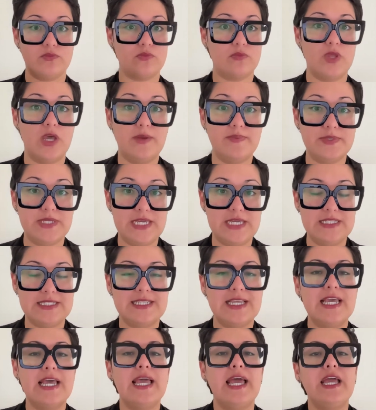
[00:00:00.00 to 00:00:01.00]
updates.
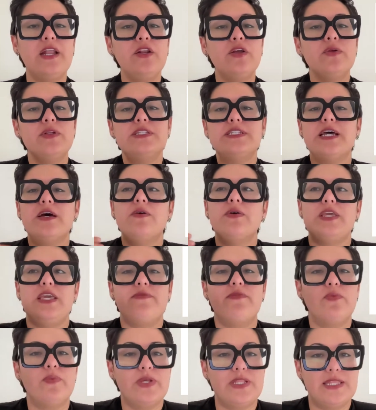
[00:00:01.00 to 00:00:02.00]
And notice how
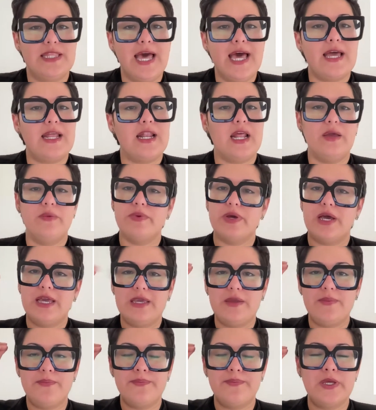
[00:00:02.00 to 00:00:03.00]
even with that,
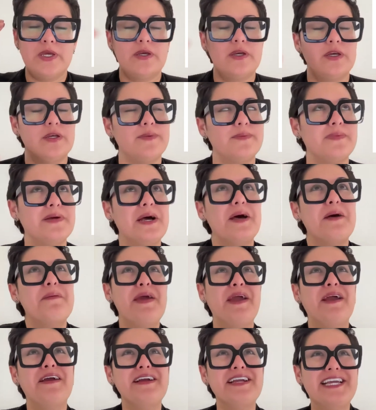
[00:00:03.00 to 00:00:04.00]
I
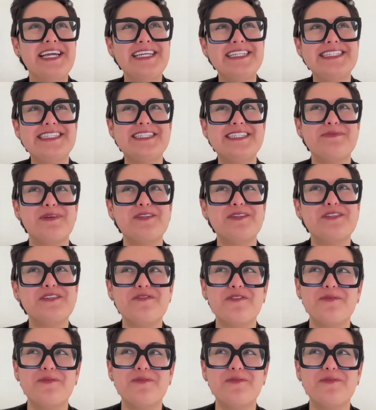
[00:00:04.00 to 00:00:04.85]
Americans, especially for